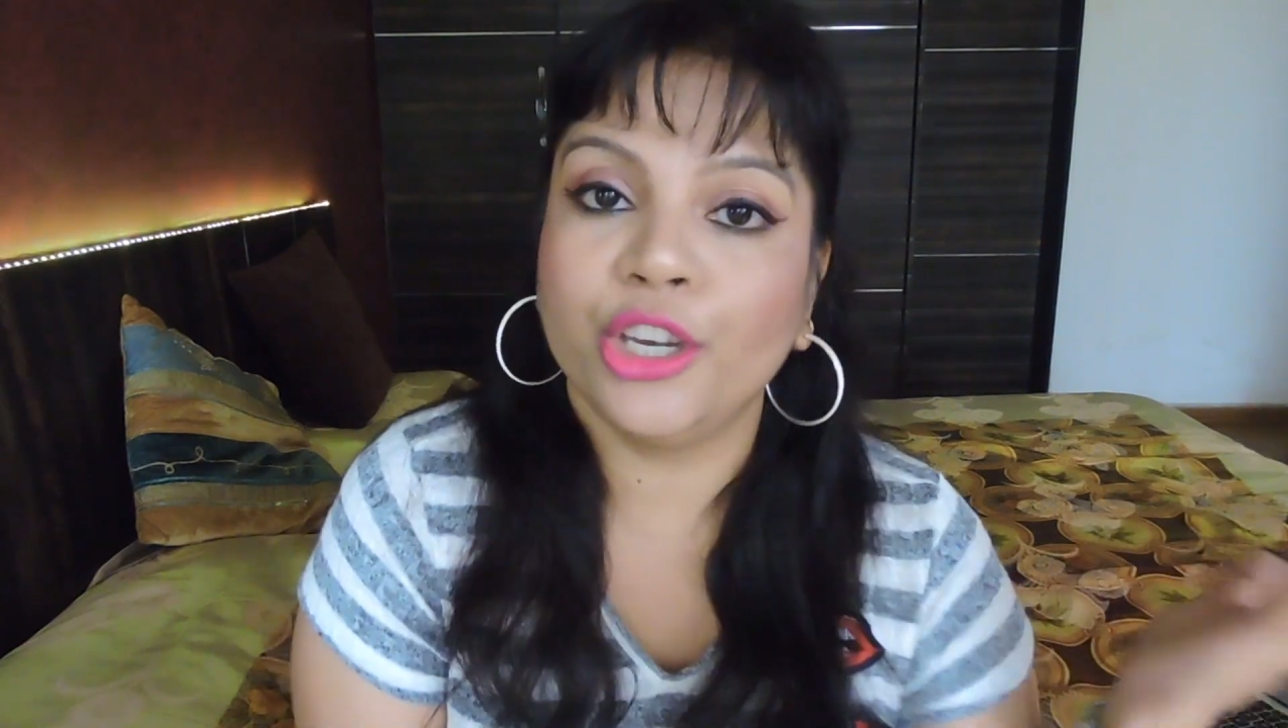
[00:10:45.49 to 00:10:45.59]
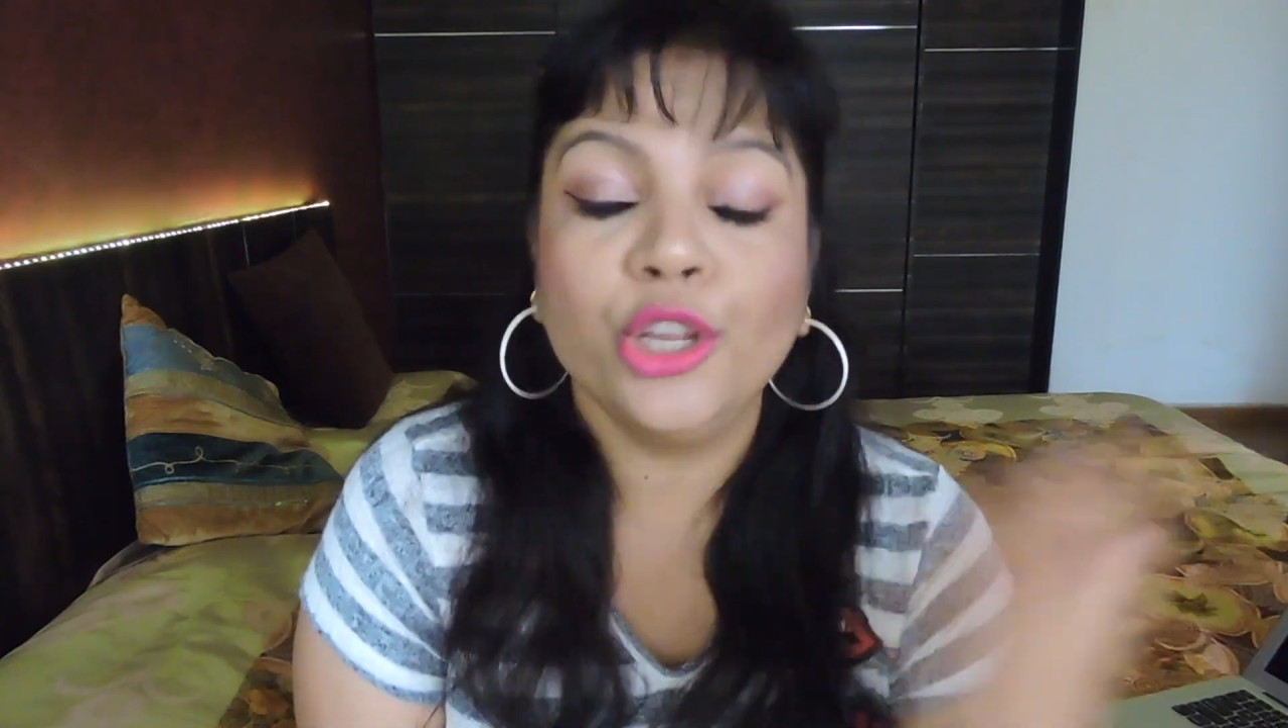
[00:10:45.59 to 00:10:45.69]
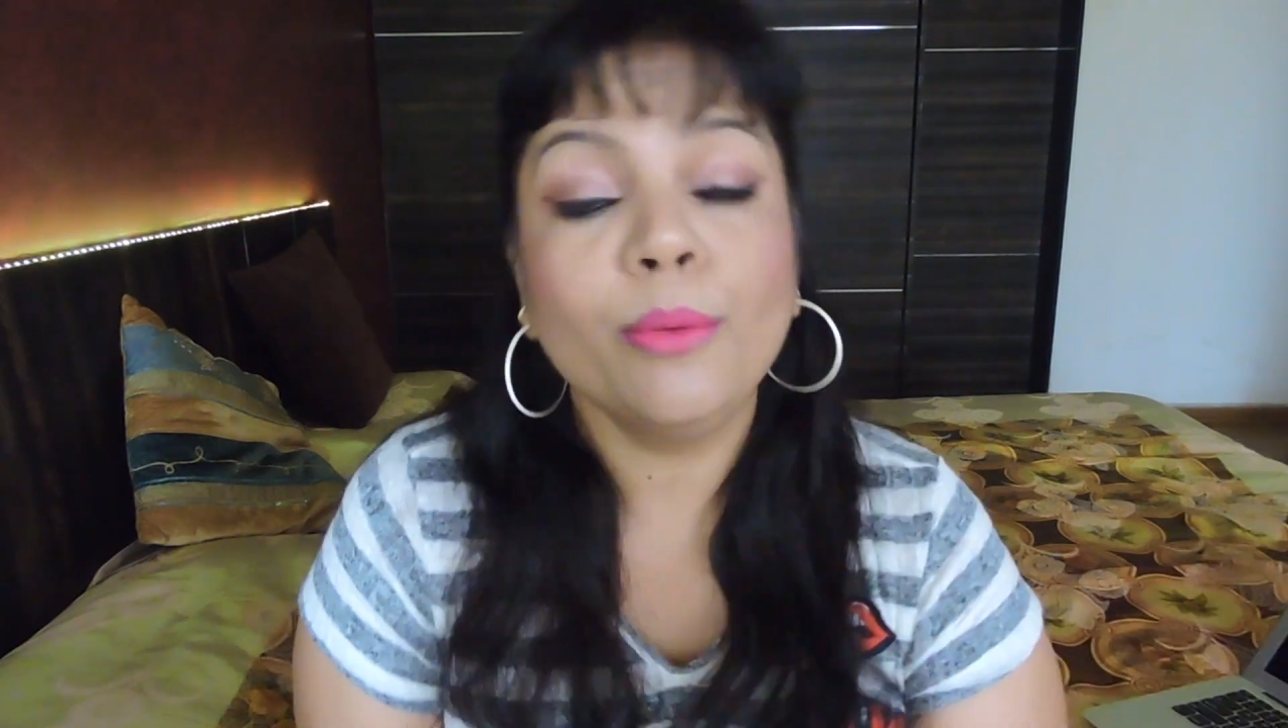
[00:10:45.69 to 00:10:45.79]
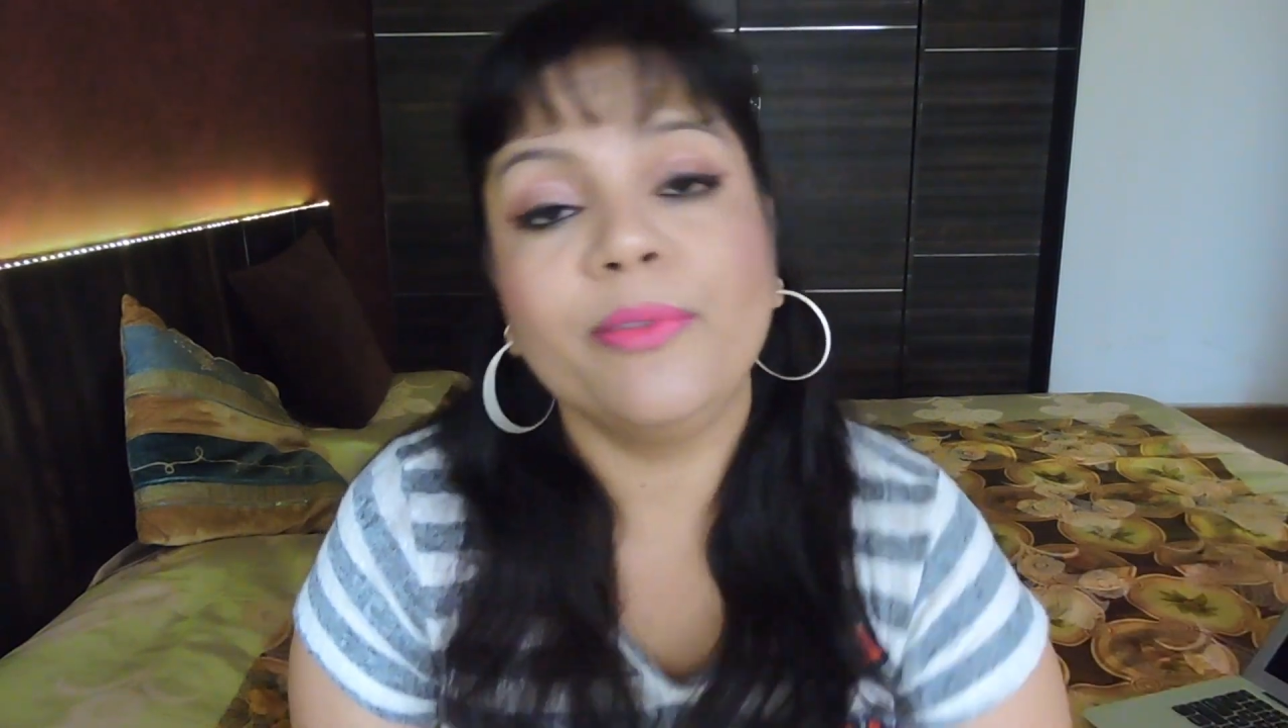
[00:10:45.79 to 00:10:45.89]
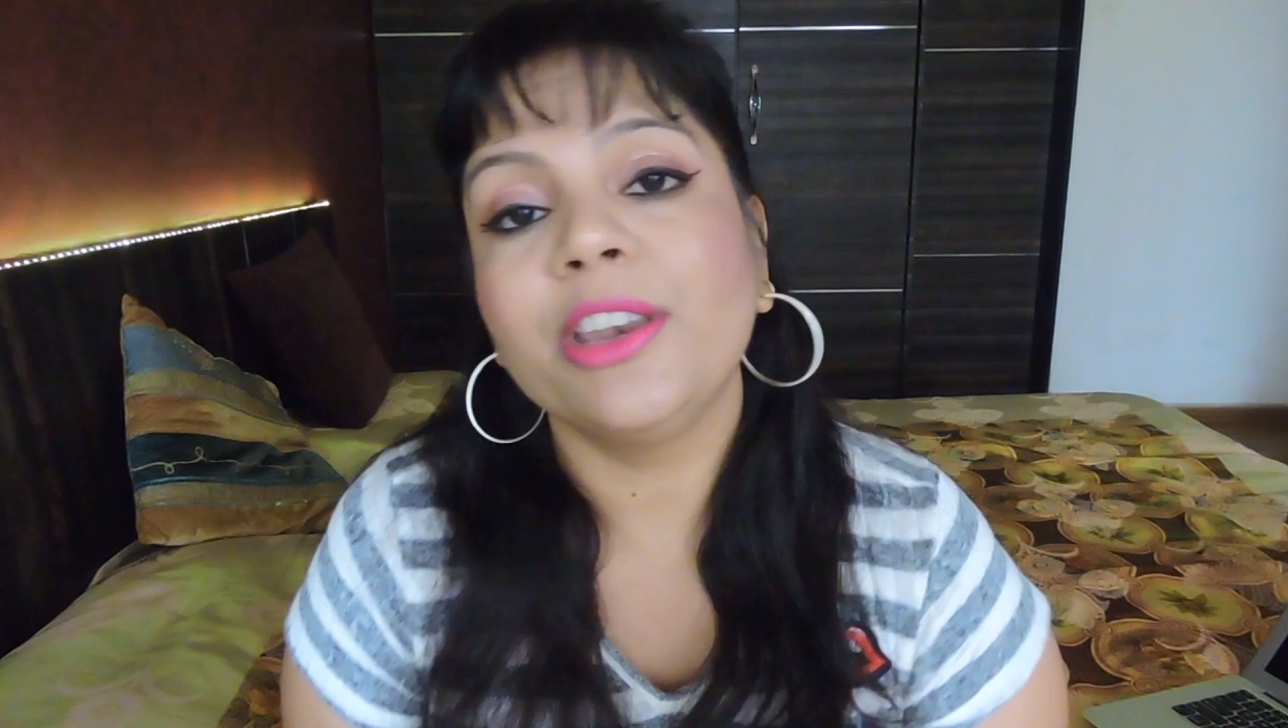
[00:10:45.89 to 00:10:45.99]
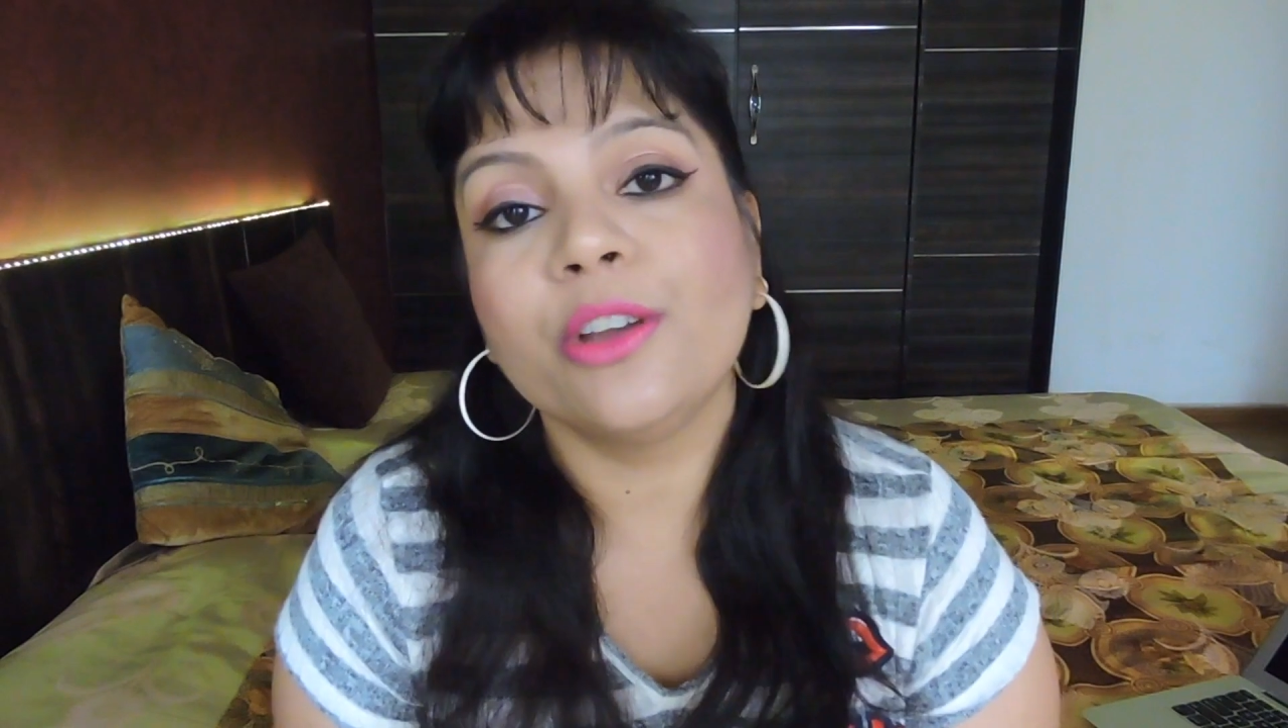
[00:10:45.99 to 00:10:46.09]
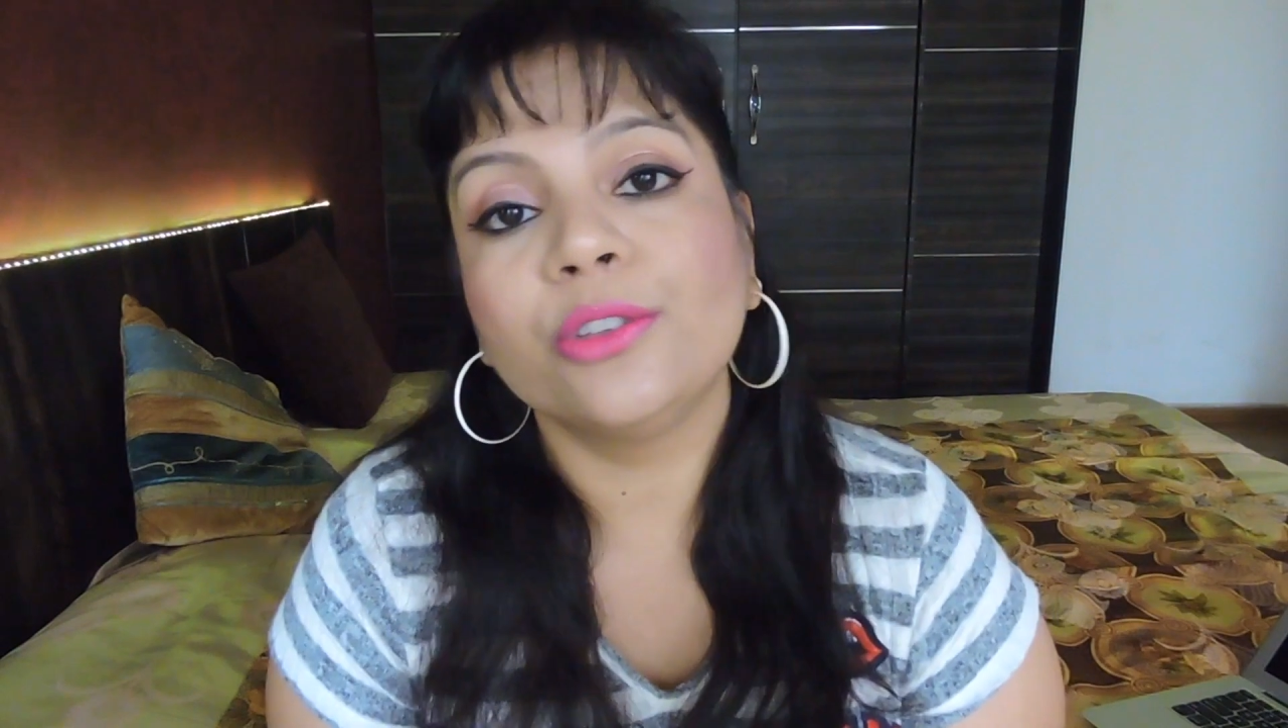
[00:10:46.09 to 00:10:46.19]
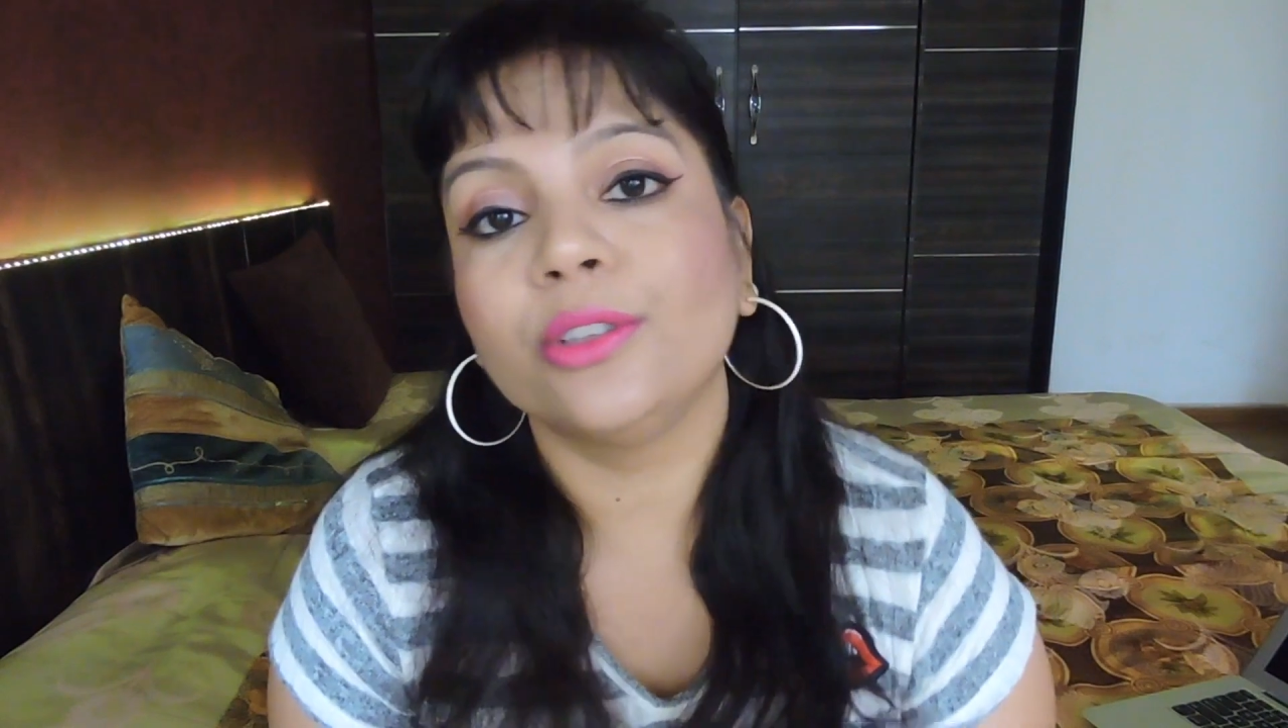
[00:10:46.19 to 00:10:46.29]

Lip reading: a new video,